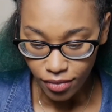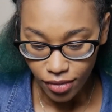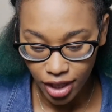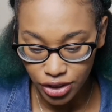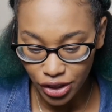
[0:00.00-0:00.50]

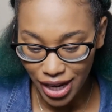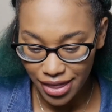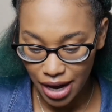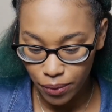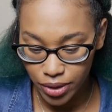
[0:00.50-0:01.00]
So yeah,
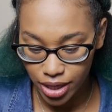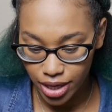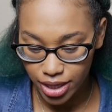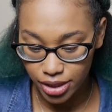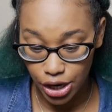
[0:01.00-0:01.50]
that
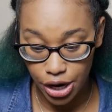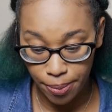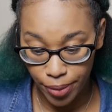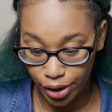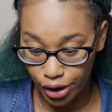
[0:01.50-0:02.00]
was
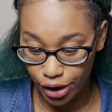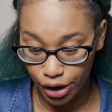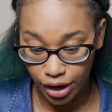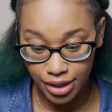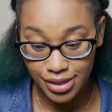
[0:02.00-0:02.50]

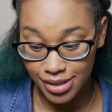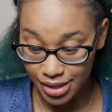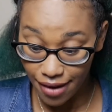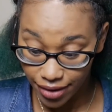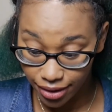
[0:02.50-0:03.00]
number
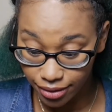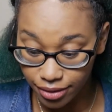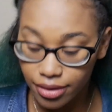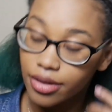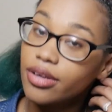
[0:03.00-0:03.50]
7.
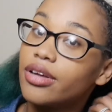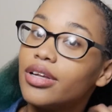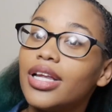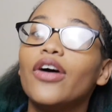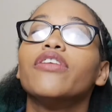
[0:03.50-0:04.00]

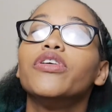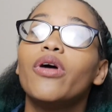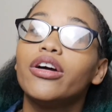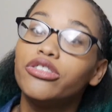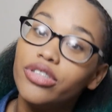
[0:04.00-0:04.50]
Now, if you
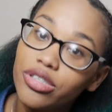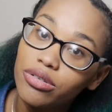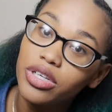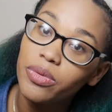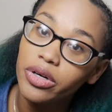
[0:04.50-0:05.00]
are traditional,
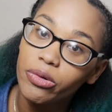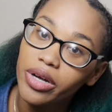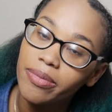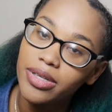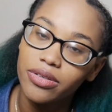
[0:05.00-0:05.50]
you want a
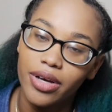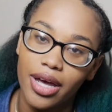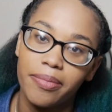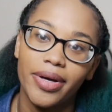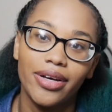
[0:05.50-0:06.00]
crib, that's okay.
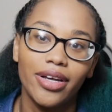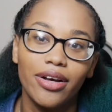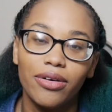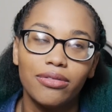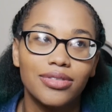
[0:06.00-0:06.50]
But, you
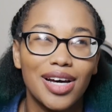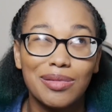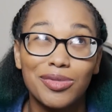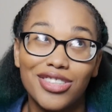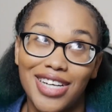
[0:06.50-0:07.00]
know,
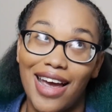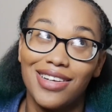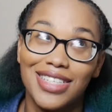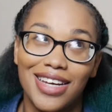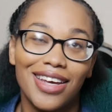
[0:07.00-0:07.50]
times are
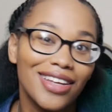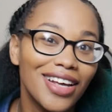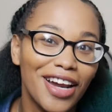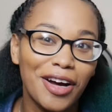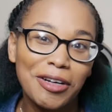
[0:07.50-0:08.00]
changing, you
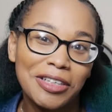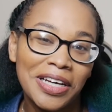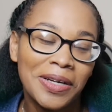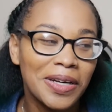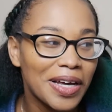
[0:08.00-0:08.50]
know.
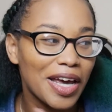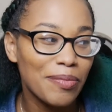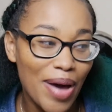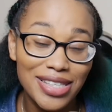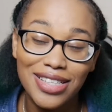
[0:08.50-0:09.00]
And
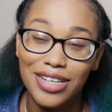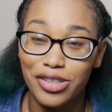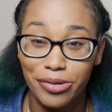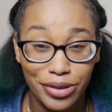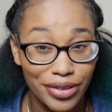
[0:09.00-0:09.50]
bassinets
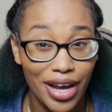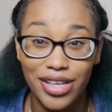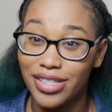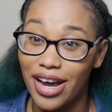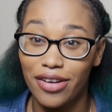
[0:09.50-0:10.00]
are real
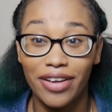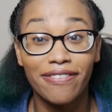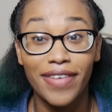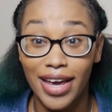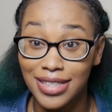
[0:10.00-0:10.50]
nice now. They
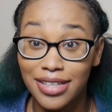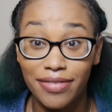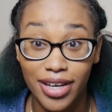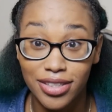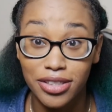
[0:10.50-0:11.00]

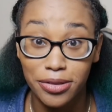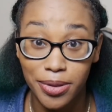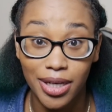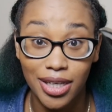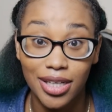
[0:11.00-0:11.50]
fancy,
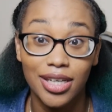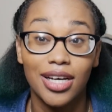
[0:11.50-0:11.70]
okay?